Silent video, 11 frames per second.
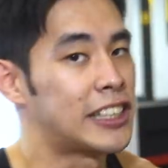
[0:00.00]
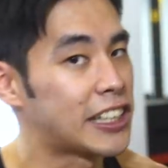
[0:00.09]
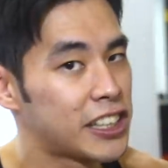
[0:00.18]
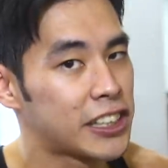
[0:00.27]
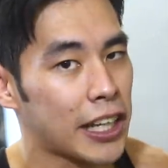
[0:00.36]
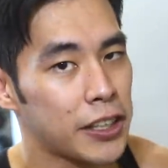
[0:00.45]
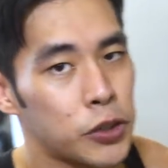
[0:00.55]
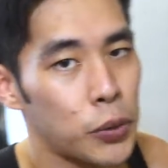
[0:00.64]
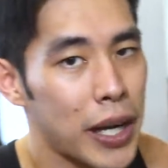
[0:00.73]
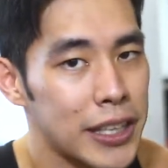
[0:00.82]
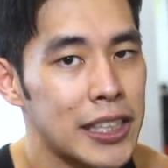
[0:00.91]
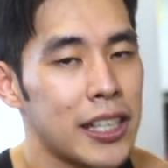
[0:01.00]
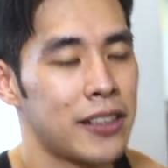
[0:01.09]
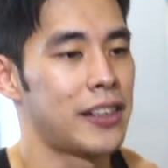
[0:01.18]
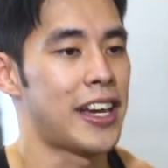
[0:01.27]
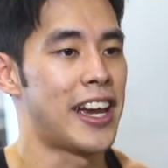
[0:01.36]
Sixty seconds rest,
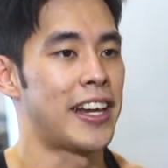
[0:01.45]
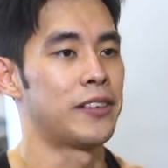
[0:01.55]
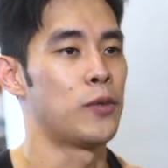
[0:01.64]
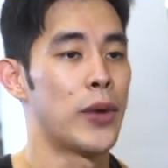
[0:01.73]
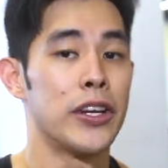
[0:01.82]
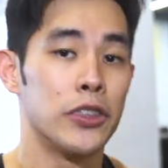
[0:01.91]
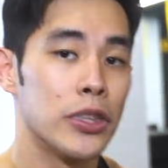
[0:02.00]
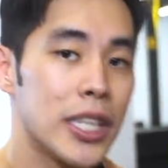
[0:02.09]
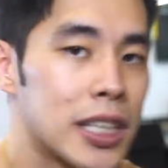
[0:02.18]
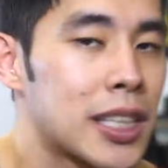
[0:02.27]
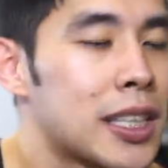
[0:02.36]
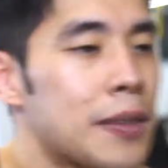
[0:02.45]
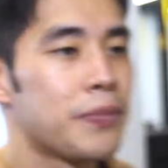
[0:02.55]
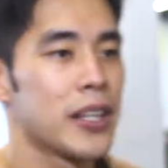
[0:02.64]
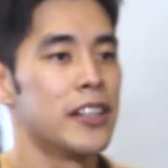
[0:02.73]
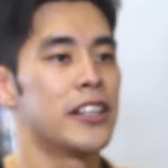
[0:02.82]
and when you do this,
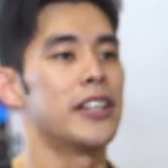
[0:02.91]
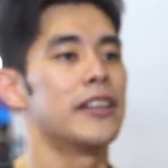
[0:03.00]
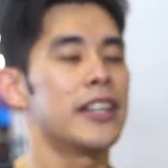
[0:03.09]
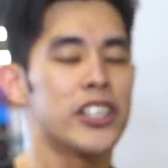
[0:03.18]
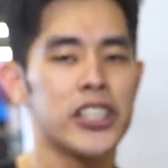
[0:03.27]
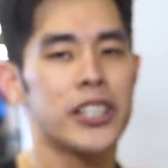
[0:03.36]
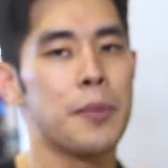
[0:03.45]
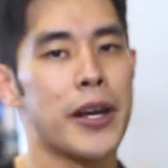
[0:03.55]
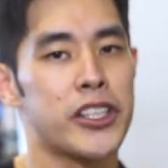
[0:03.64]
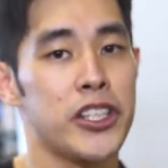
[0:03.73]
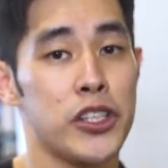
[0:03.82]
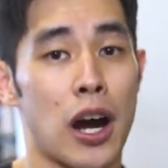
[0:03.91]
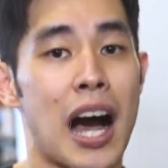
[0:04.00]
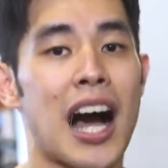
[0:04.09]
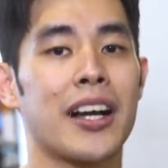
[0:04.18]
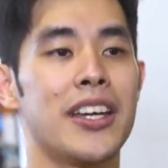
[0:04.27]
just imagine you're
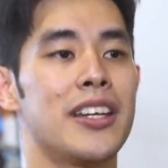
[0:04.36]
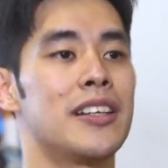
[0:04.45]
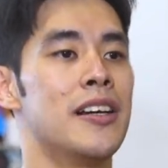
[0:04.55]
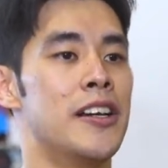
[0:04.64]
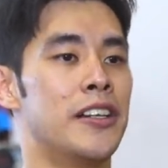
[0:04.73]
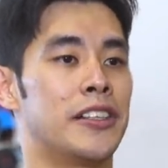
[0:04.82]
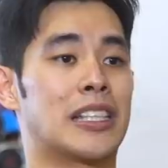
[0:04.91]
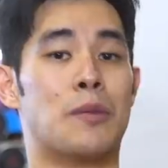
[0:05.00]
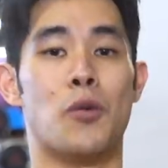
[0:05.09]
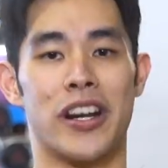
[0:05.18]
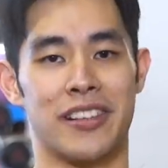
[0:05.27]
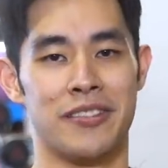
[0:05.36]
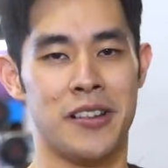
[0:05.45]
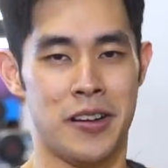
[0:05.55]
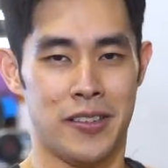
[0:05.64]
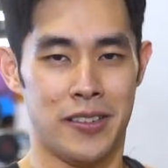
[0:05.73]
hugging someone,
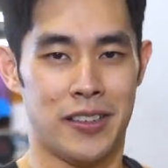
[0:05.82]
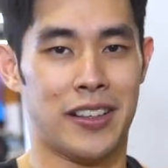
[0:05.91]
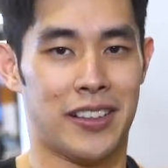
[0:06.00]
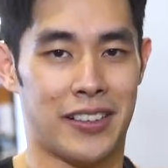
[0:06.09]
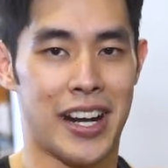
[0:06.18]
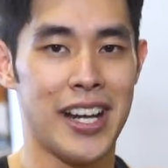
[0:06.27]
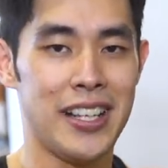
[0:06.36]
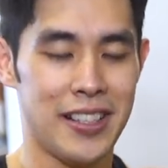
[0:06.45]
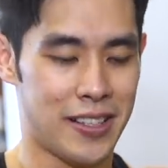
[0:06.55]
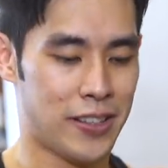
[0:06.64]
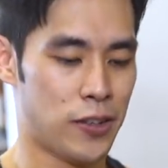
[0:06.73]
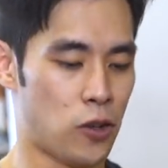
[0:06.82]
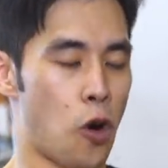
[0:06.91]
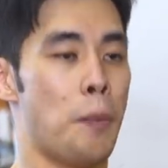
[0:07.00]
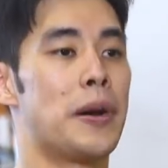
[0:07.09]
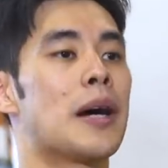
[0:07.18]
right?
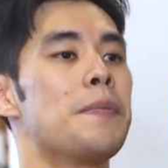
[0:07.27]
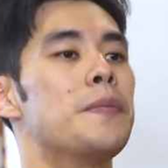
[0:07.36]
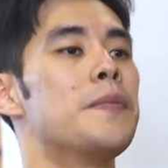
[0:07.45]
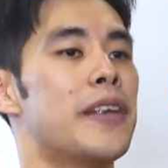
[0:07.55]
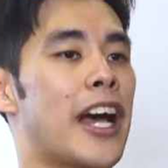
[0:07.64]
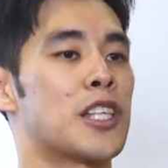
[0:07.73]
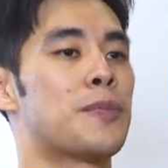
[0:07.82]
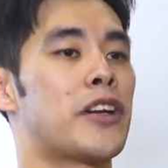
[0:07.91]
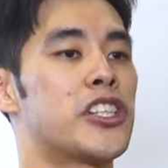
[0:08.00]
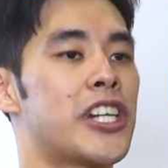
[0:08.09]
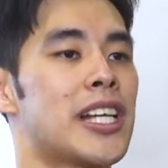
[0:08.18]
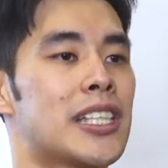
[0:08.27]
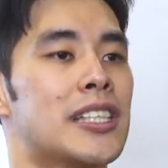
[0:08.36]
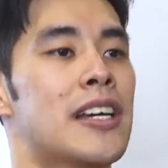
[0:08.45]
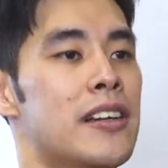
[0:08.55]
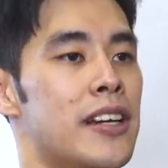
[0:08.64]
Open up, expand the
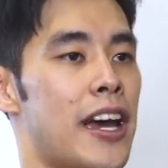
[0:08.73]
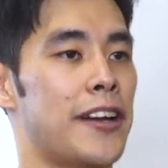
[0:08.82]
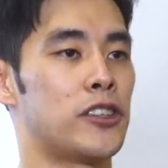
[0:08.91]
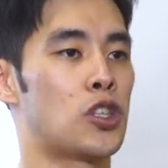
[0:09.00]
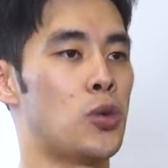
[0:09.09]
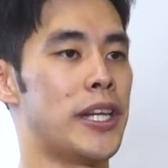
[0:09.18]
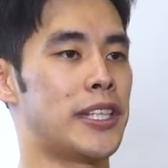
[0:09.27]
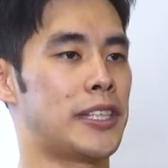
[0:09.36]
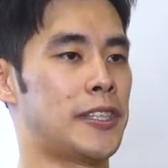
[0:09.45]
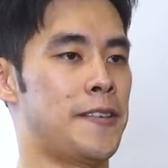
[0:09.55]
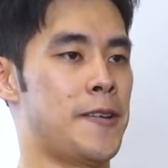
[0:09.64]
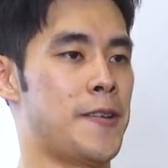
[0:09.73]
chest, and squeeze.